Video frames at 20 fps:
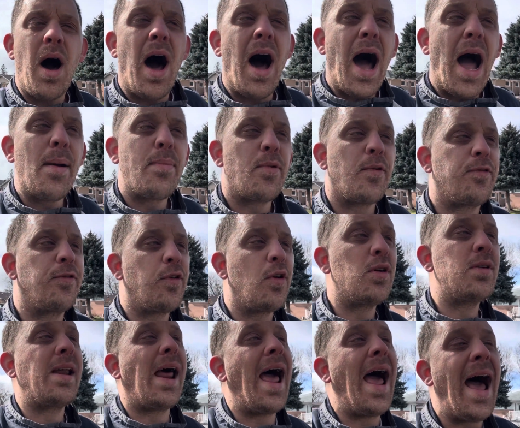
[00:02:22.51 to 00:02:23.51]
I prefer
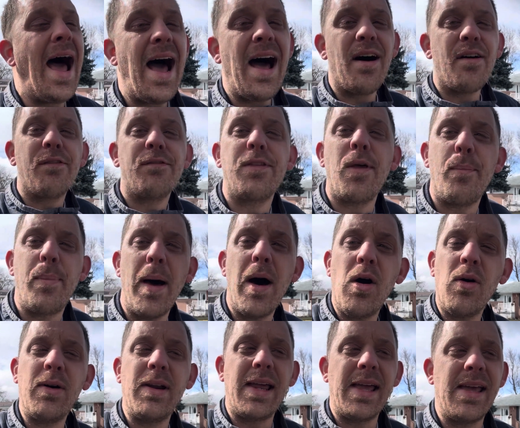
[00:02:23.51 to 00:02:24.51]
to have the
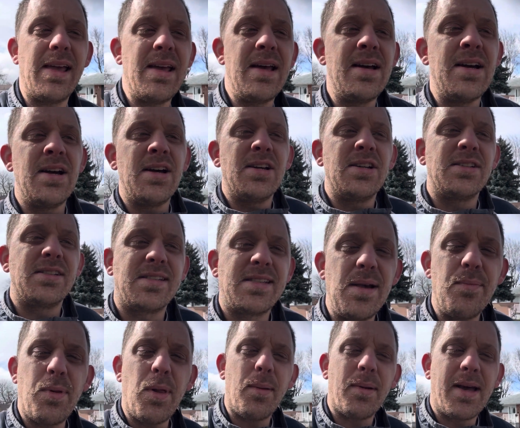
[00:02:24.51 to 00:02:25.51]
balcony,
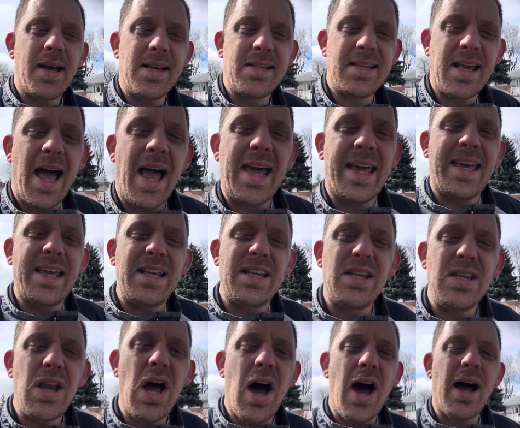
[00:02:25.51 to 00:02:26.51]
simply because I
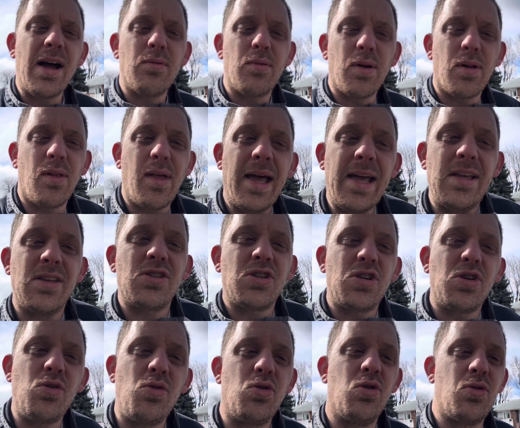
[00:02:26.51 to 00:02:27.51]
cannot relate
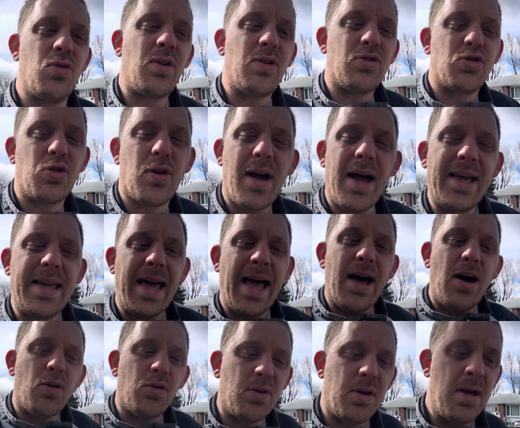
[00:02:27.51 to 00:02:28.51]
to trying
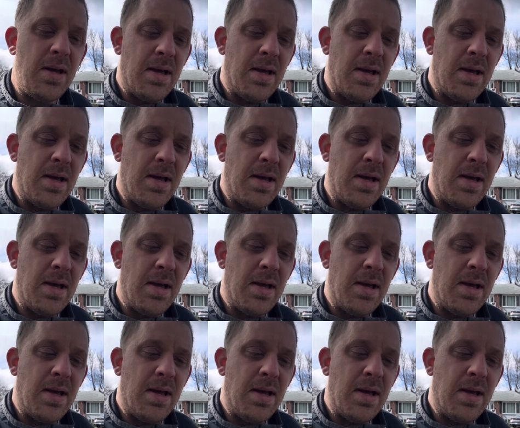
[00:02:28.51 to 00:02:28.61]
out